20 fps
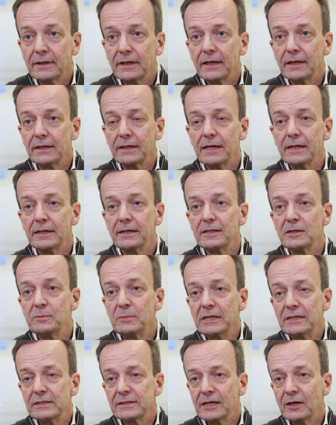And in the
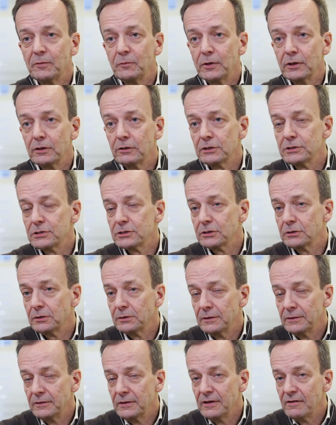meantime, we
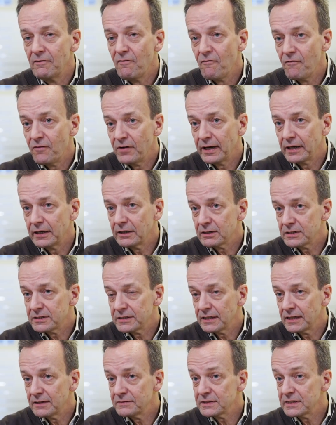also find
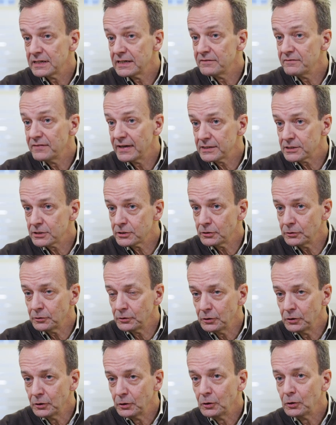ourselves an investor
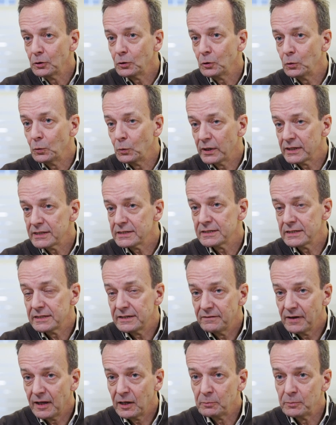who, once the
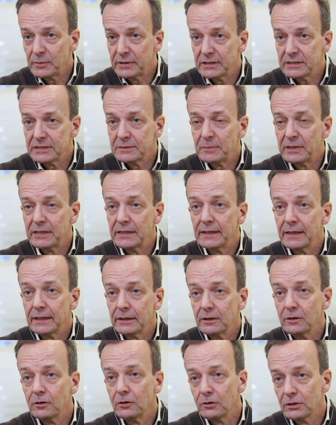development has been
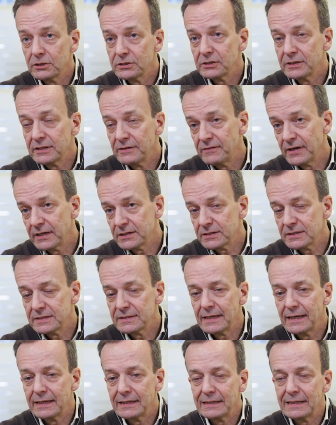done, also
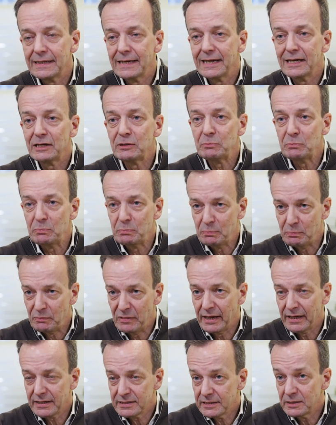invests and
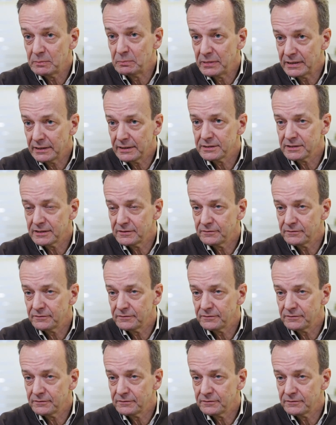actually builds